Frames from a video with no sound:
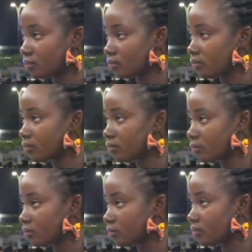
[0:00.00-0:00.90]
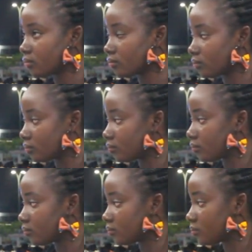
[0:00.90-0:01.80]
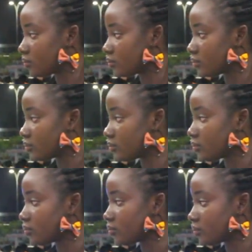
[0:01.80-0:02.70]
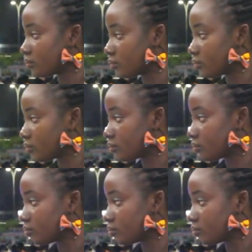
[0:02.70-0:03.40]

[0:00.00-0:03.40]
This person isn't speaking.